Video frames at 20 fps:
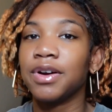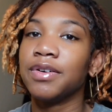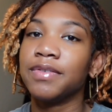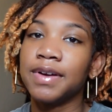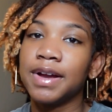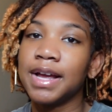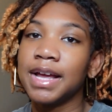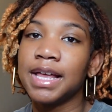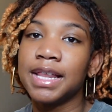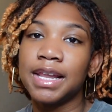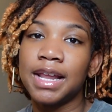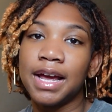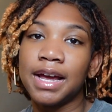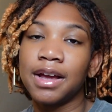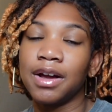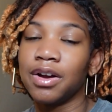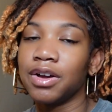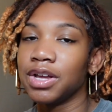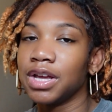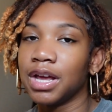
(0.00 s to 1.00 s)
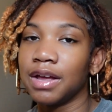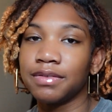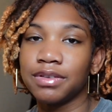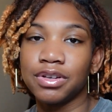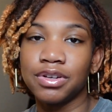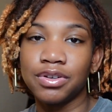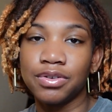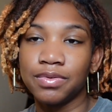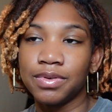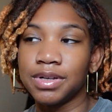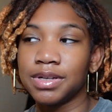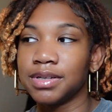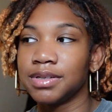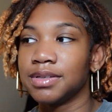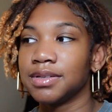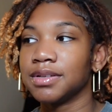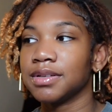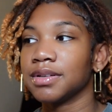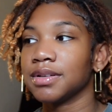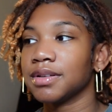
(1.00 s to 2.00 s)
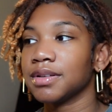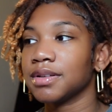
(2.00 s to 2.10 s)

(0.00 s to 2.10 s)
overhead light. All you have to do is